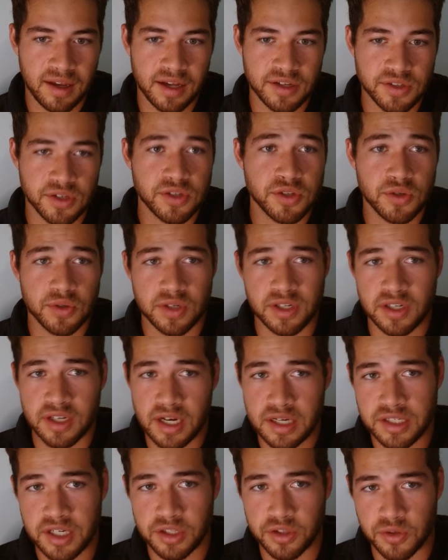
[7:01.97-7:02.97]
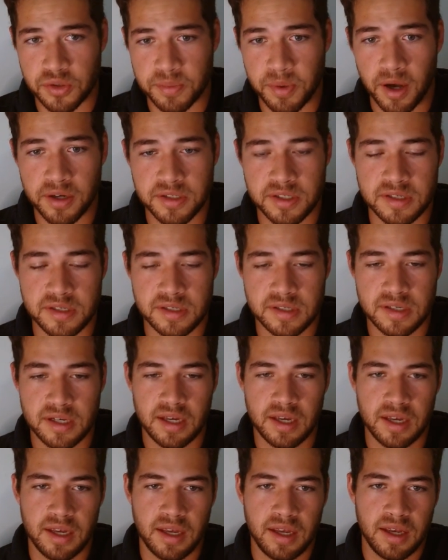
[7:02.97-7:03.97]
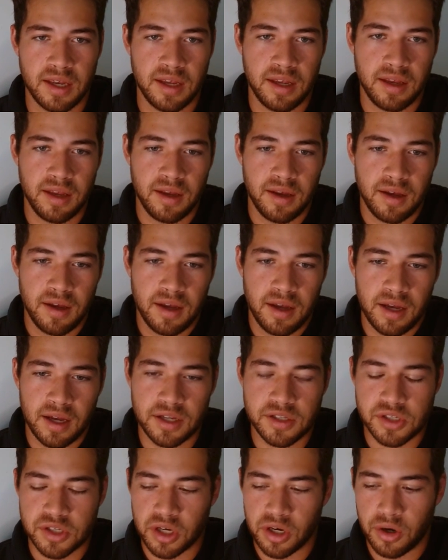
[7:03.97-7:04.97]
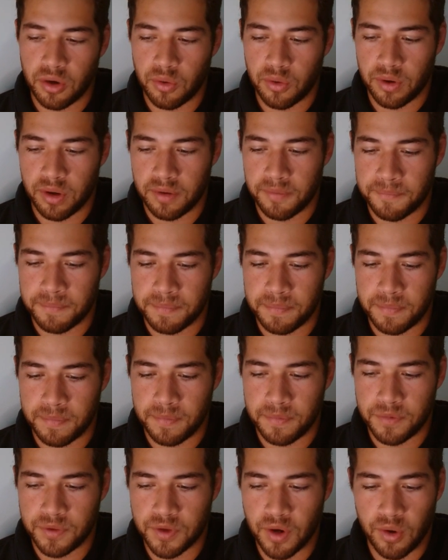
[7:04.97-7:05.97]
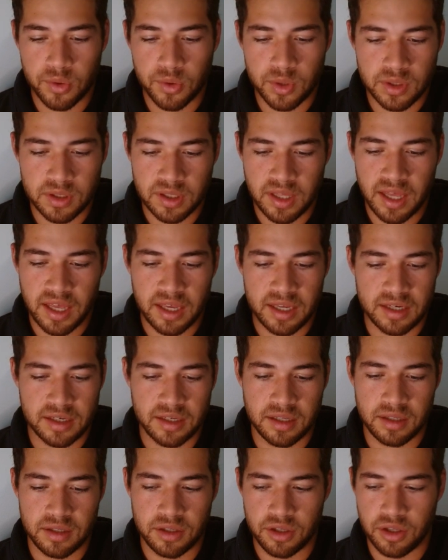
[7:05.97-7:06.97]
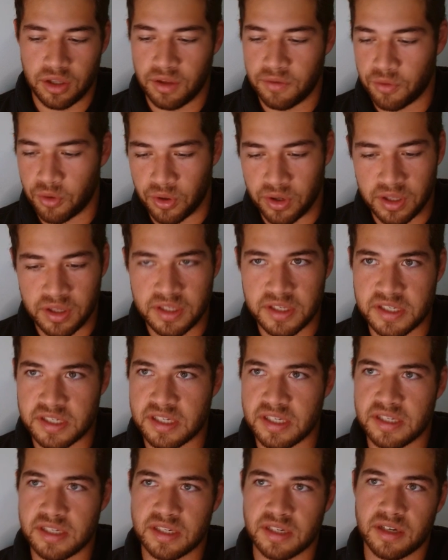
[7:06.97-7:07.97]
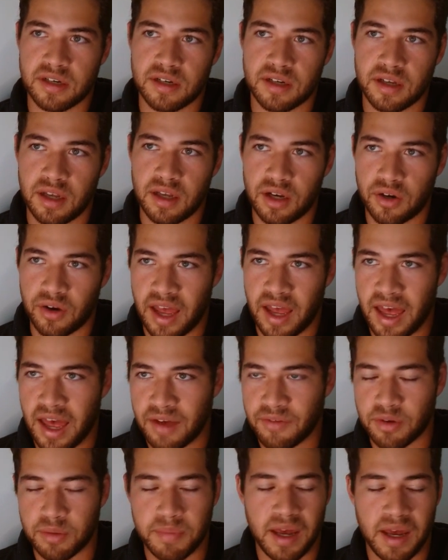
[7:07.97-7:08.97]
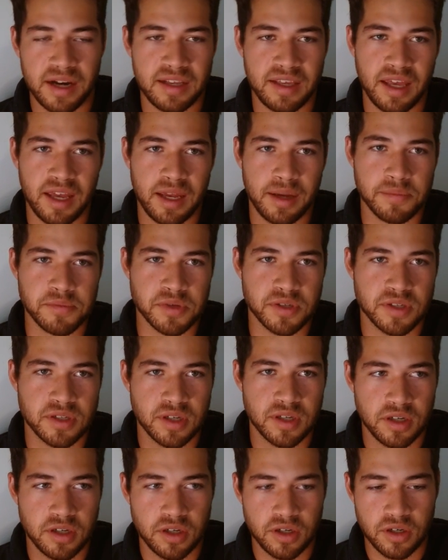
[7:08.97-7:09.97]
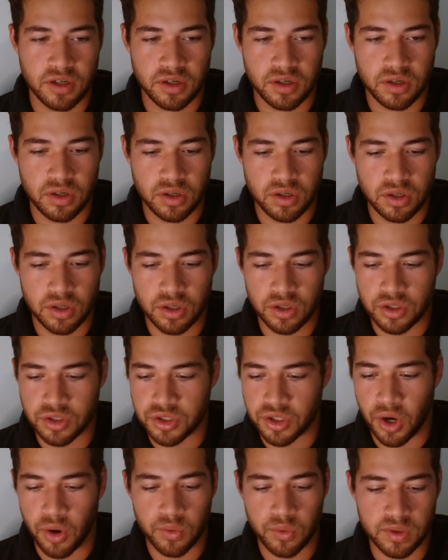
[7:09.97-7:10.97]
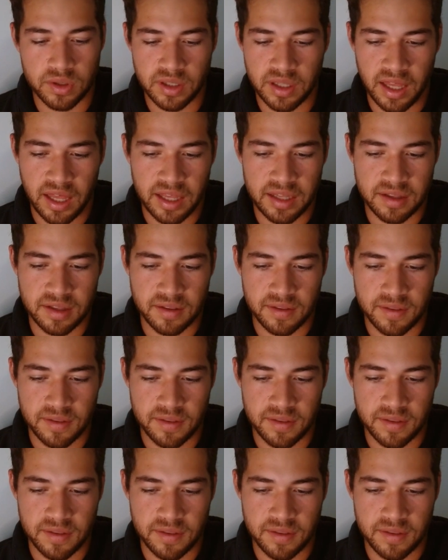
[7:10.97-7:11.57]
as long as you can check those boxes. And so if you're in the season and you're having bad games, don't let